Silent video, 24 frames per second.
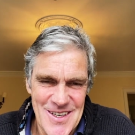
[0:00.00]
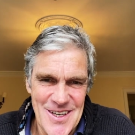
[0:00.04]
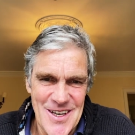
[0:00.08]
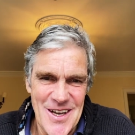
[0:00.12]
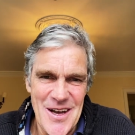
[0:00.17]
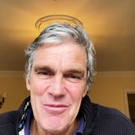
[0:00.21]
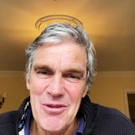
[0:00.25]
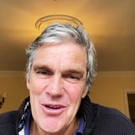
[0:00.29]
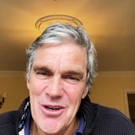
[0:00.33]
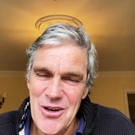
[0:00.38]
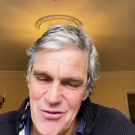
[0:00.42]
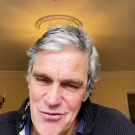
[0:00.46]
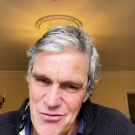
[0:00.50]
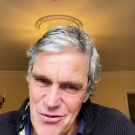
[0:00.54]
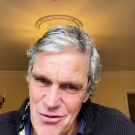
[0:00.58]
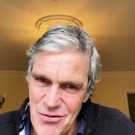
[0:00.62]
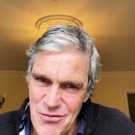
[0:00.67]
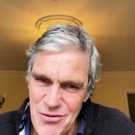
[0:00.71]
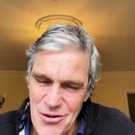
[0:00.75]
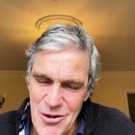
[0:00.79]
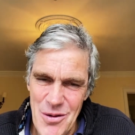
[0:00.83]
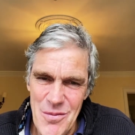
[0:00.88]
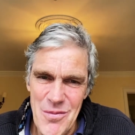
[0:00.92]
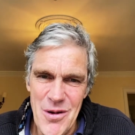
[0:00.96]
I'm going to
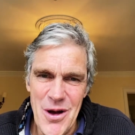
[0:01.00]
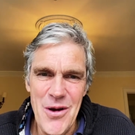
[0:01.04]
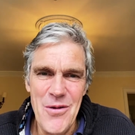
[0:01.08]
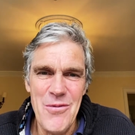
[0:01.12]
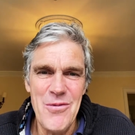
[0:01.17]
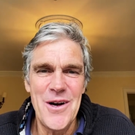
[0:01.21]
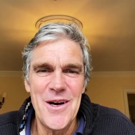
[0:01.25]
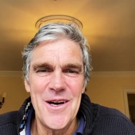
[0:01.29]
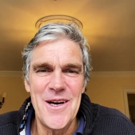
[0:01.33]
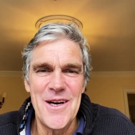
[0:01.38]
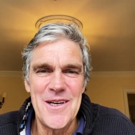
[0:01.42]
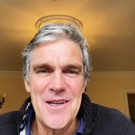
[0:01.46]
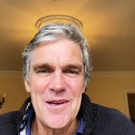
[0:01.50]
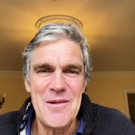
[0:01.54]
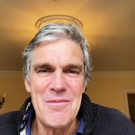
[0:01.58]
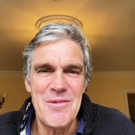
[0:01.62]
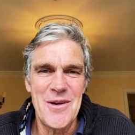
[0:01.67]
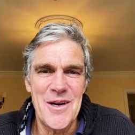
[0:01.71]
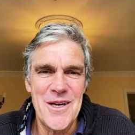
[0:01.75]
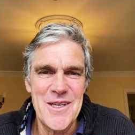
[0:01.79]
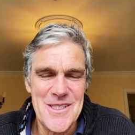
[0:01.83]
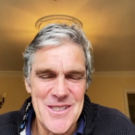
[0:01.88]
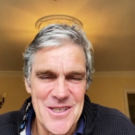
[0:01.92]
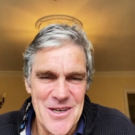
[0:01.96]
fulfill my word in
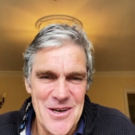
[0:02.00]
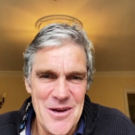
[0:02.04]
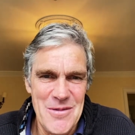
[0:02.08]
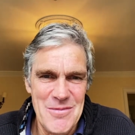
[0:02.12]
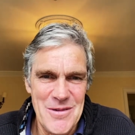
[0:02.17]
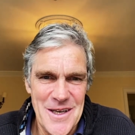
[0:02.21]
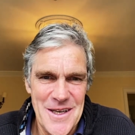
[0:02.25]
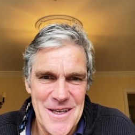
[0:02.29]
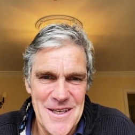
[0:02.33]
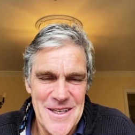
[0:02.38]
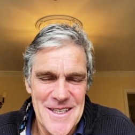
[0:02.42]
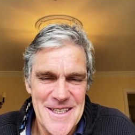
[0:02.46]
my timing.